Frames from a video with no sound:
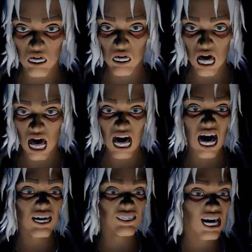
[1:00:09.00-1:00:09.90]

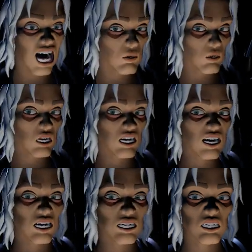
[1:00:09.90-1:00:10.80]
Ah, Darren.
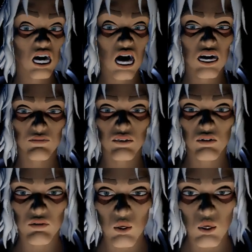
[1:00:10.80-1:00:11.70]
Time to
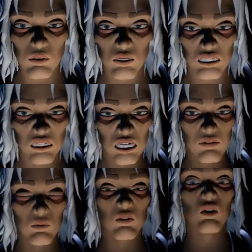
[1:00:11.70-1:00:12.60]
fall into
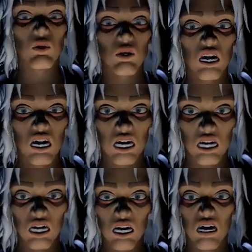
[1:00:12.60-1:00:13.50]
level 2.
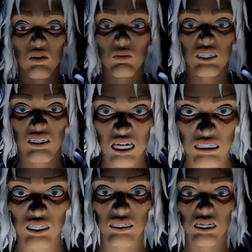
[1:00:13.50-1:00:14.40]
Are you
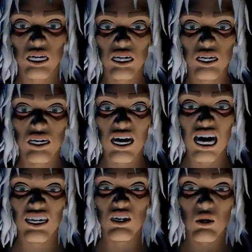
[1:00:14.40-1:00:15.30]
excited?
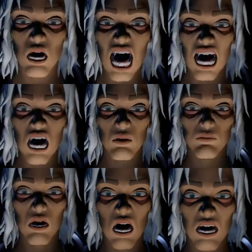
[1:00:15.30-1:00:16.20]
I know I am.
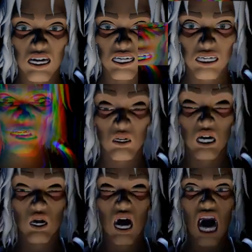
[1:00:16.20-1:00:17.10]
You
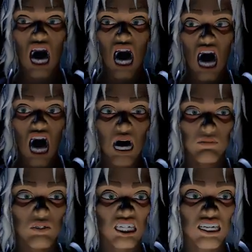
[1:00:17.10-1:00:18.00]
know,
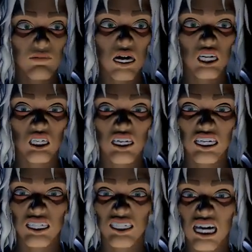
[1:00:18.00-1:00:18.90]
I'm especially
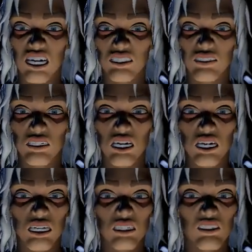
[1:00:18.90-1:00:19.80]
excited
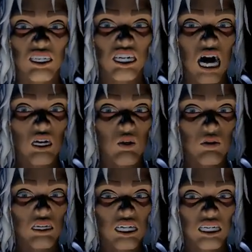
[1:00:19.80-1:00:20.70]
to see how your
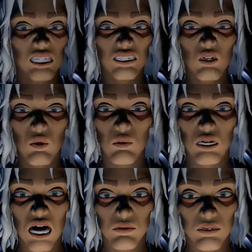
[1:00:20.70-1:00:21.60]
knees hold
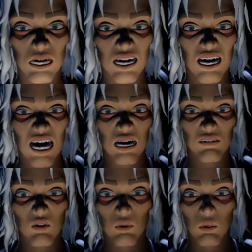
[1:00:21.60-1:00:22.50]
up
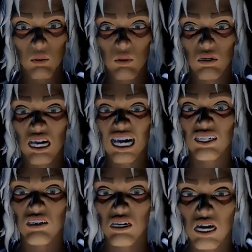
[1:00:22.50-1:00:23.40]
after all that
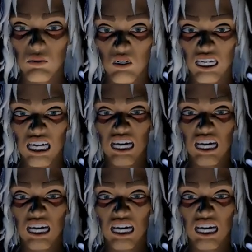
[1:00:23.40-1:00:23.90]
crouching.